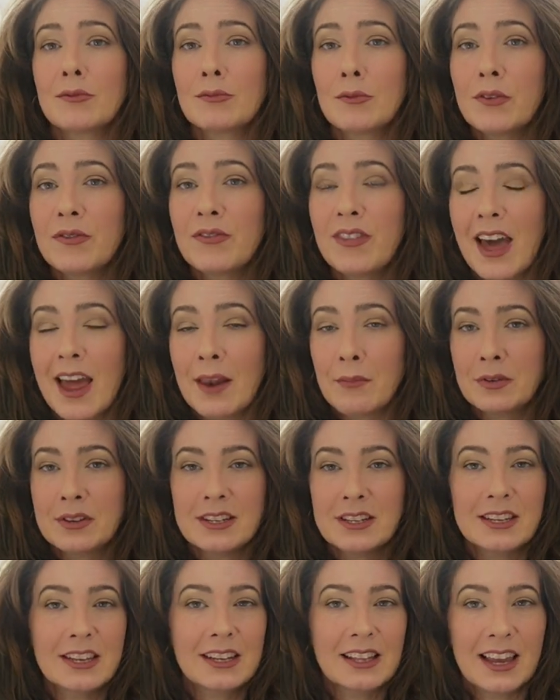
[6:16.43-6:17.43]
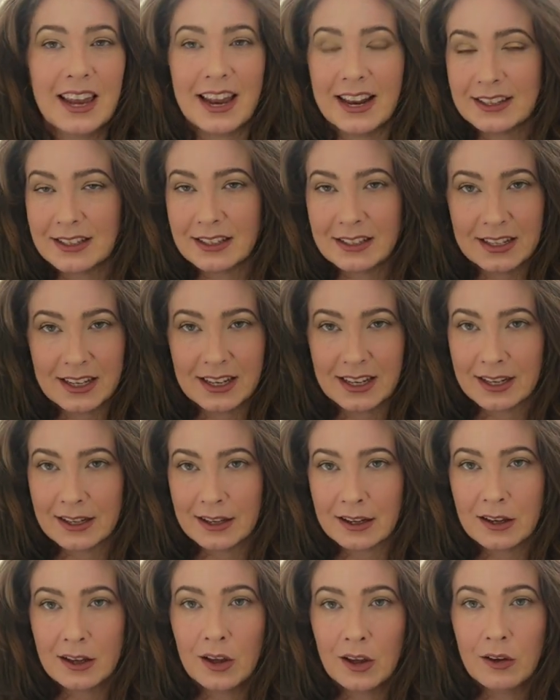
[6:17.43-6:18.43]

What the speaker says: with that particular entity,